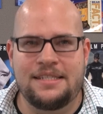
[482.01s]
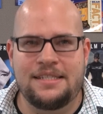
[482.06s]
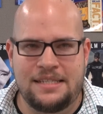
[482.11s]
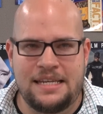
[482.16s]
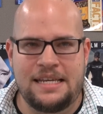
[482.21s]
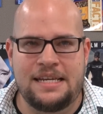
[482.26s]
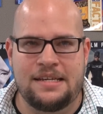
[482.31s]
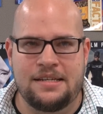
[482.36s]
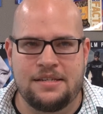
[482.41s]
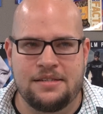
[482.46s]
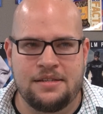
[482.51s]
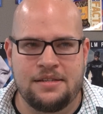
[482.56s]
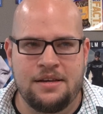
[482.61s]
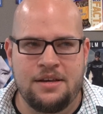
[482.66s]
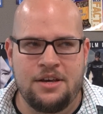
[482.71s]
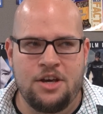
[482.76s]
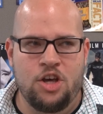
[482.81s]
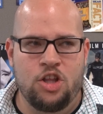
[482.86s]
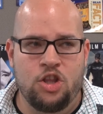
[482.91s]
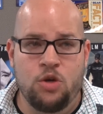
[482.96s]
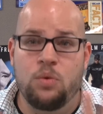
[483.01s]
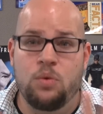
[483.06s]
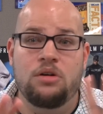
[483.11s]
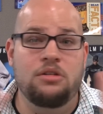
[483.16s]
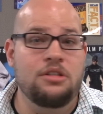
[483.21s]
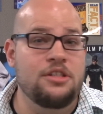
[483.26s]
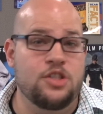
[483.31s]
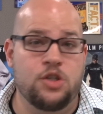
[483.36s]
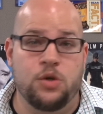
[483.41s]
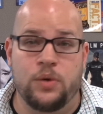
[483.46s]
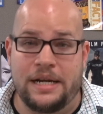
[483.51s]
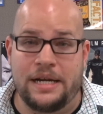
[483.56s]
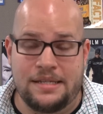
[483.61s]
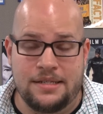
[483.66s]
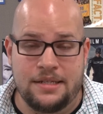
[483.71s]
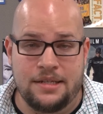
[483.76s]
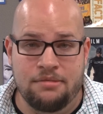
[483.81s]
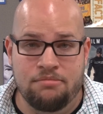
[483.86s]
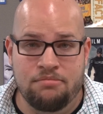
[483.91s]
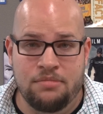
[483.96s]
sees the world is
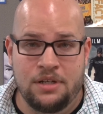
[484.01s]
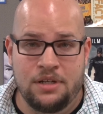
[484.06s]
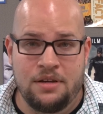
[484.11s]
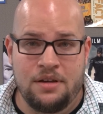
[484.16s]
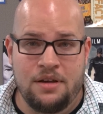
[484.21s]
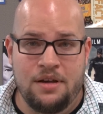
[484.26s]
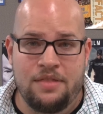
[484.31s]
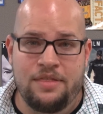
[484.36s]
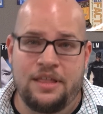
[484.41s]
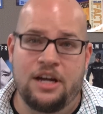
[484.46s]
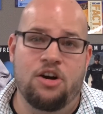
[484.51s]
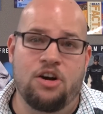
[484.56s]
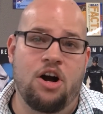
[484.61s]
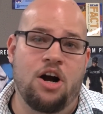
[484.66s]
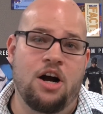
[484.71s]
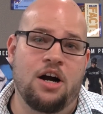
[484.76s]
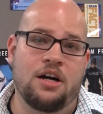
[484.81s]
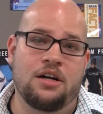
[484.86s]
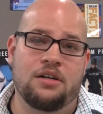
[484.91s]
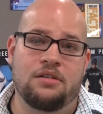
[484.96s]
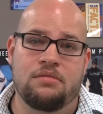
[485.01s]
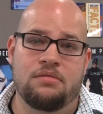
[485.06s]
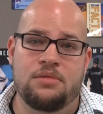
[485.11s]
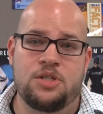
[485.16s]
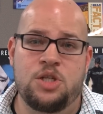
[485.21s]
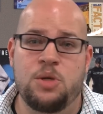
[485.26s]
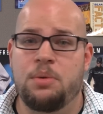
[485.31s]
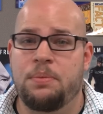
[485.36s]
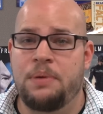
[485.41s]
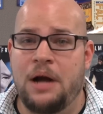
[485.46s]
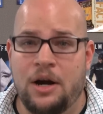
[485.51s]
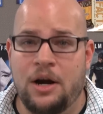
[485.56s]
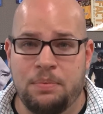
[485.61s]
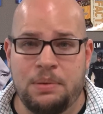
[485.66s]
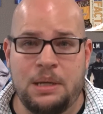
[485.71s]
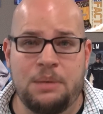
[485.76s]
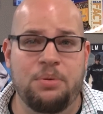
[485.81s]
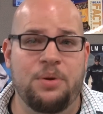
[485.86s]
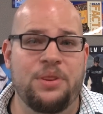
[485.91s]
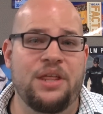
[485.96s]
crazy. There are superpowered
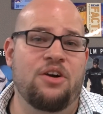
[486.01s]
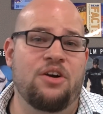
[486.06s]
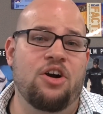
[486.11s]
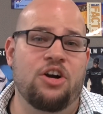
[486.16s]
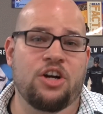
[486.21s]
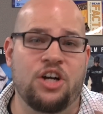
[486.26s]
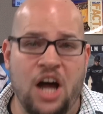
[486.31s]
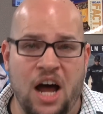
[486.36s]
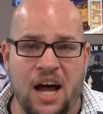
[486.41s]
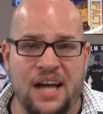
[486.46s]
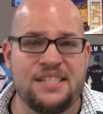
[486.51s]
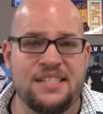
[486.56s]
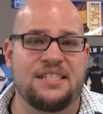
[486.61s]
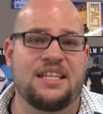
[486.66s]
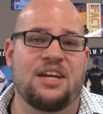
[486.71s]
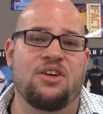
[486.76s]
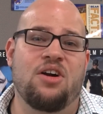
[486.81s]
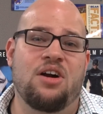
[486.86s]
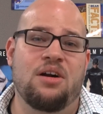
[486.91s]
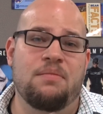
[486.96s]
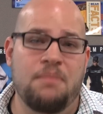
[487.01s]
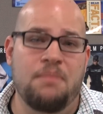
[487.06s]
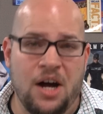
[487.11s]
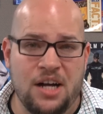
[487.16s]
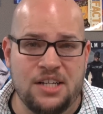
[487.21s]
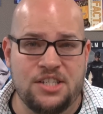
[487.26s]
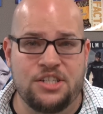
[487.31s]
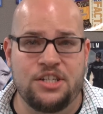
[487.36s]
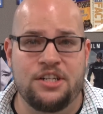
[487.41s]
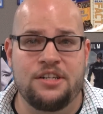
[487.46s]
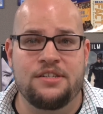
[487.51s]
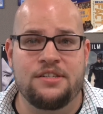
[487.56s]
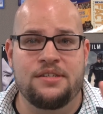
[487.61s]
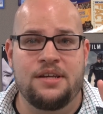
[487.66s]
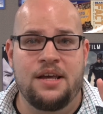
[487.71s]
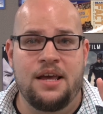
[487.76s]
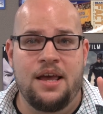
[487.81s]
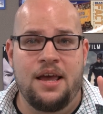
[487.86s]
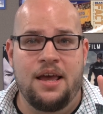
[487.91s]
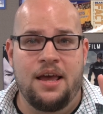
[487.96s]
people, there are gods, there are monsters,
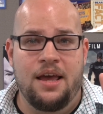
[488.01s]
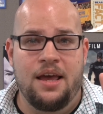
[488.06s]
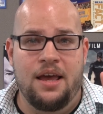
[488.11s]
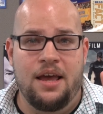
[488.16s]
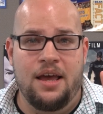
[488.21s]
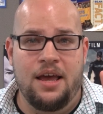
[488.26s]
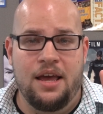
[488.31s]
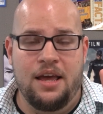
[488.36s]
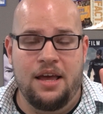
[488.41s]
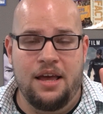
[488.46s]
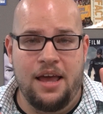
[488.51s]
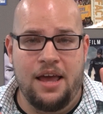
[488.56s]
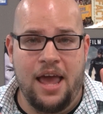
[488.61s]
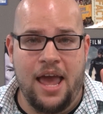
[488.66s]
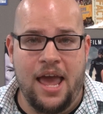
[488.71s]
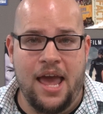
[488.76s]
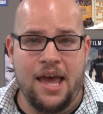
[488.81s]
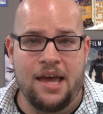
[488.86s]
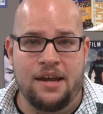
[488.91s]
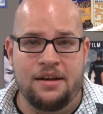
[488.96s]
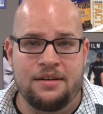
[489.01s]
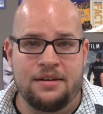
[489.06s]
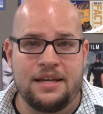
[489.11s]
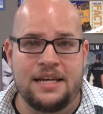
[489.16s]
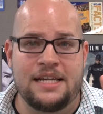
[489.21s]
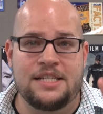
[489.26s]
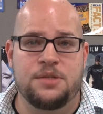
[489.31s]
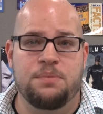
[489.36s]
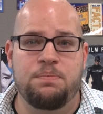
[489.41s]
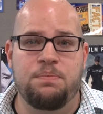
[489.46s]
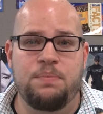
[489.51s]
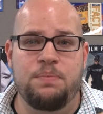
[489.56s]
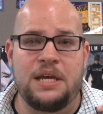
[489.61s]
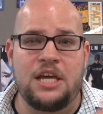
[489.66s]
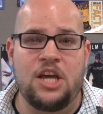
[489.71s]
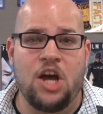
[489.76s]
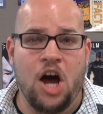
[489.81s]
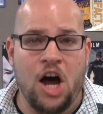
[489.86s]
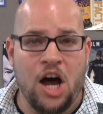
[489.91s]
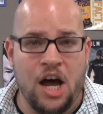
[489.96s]
and it's
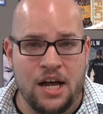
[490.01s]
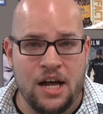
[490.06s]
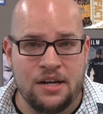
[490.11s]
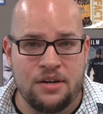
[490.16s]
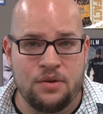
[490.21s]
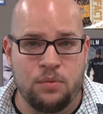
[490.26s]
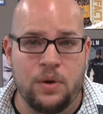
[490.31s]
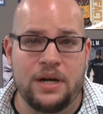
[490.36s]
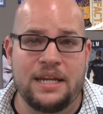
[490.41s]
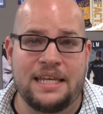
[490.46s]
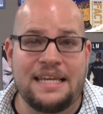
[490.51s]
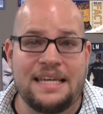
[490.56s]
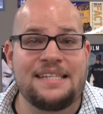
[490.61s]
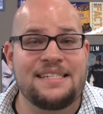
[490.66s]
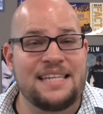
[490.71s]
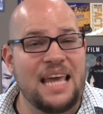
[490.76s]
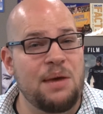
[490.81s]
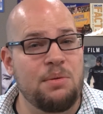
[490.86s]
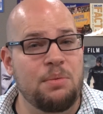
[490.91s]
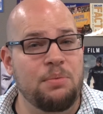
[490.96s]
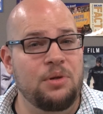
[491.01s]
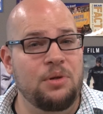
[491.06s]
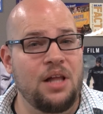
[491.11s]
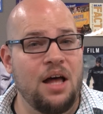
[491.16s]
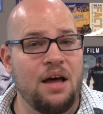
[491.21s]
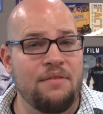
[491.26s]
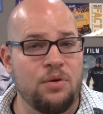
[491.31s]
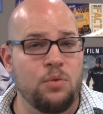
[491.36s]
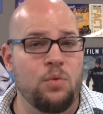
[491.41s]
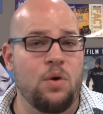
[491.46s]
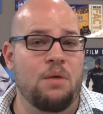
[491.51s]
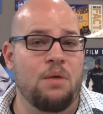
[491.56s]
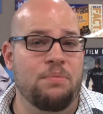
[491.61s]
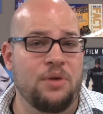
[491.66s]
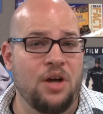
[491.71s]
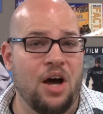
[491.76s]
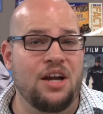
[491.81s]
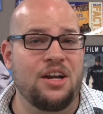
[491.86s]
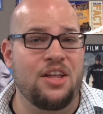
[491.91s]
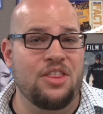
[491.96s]
beyond what he's capable of and what
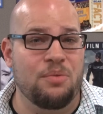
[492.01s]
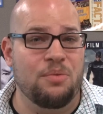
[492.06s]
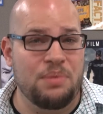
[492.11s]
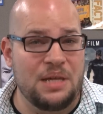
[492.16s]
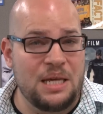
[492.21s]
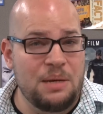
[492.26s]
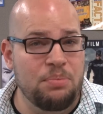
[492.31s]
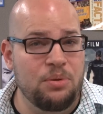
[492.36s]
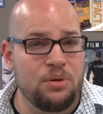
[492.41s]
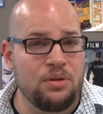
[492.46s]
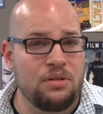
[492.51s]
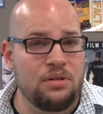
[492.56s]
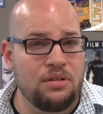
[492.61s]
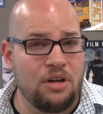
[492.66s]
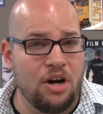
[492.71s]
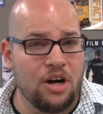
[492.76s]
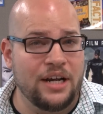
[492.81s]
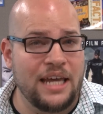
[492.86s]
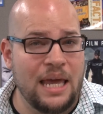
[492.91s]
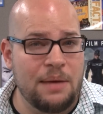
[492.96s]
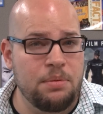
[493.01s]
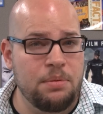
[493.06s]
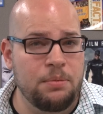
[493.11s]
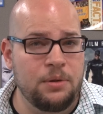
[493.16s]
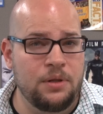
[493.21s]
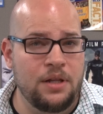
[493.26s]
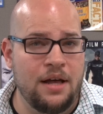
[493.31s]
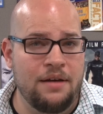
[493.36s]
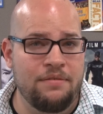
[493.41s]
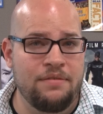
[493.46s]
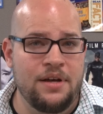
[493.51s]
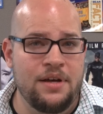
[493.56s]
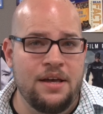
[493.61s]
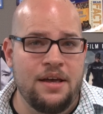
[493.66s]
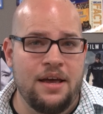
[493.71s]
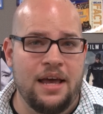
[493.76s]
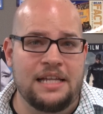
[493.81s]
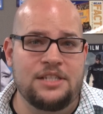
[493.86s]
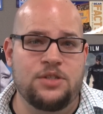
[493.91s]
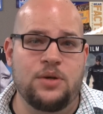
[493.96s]
beyond other people are capable of.
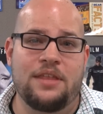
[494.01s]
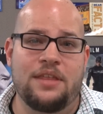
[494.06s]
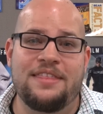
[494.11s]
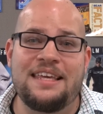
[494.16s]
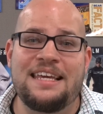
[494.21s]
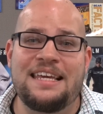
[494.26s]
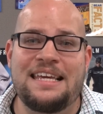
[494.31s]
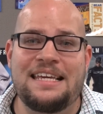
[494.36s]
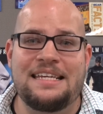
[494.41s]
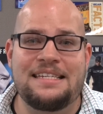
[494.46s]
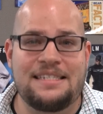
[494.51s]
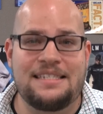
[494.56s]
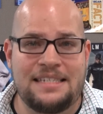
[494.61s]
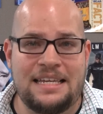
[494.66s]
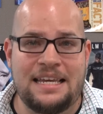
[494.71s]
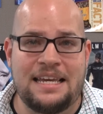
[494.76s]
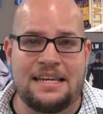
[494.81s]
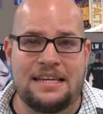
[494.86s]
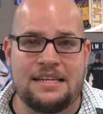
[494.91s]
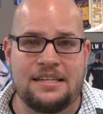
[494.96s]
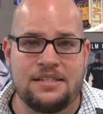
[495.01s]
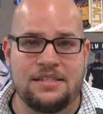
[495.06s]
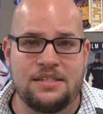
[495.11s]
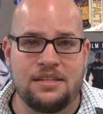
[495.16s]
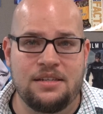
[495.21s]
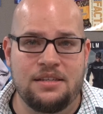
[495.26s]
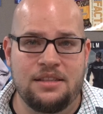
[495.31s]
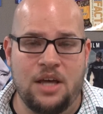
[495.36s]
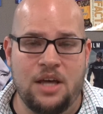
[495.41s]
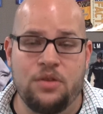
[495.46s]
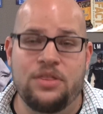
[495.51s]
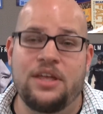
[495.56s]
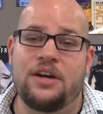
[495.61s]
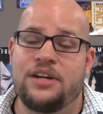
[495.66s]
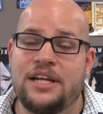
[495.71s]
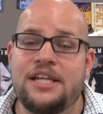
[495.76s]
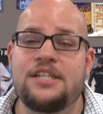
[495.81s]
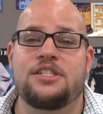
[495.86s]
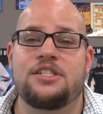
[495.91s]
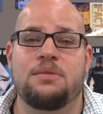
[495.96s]
And so I think he sees that there
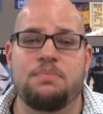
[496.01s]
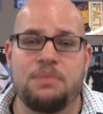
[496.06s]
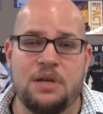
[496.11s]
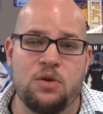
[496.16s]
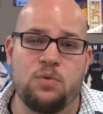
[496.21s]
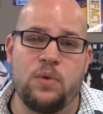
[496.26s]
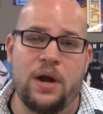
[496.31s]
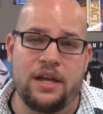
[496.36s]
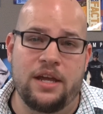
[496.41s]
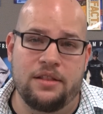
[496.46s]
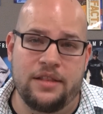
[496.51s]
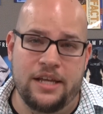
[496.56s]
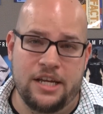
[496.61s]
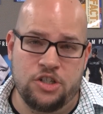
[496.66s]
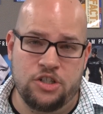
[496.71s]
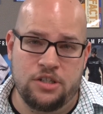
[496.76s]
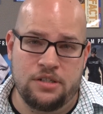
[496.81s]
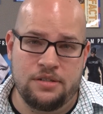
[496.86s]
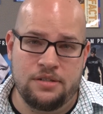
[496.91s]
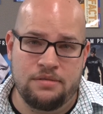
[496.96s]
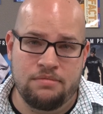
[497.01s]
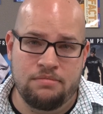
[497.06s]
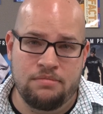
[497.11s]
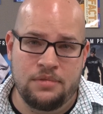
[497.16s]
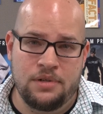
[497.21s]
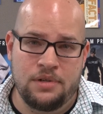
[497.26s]
needs to be regulations.